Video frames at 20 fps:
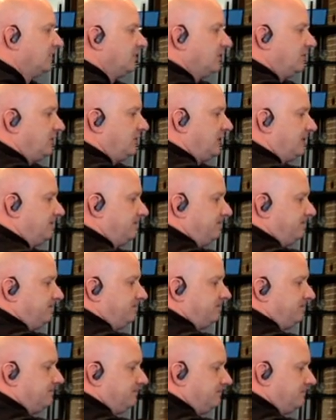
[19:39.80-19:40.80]
Alright.
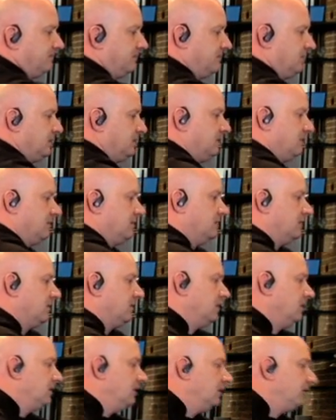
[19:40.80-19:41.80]

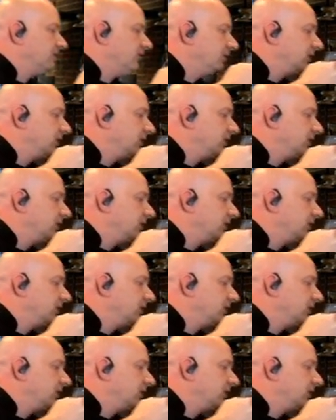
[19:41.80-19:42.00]
So